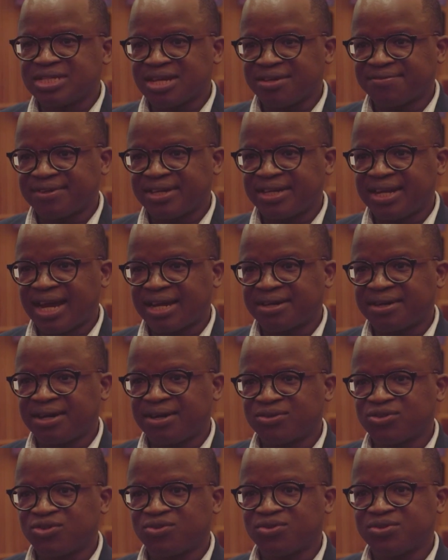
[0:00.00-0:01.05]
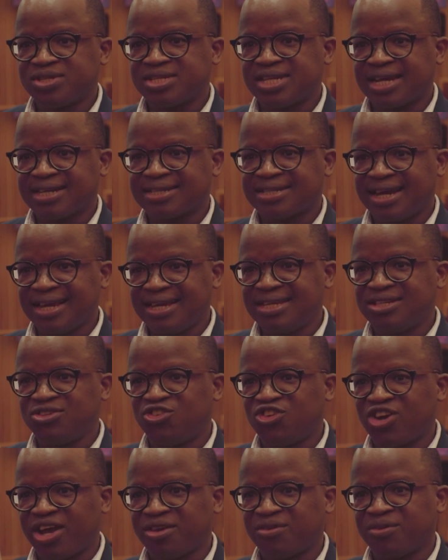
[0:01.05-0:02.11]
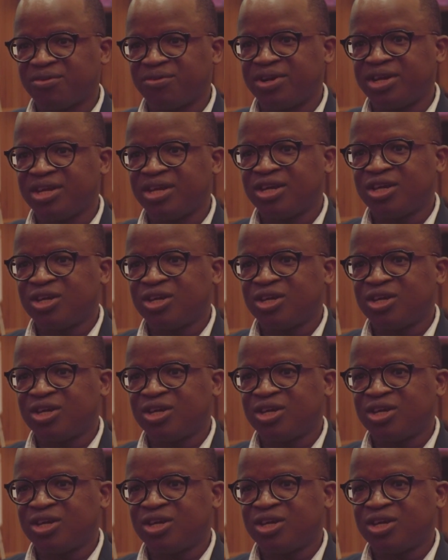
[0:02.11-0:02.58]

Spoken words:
South African agricultural sector in January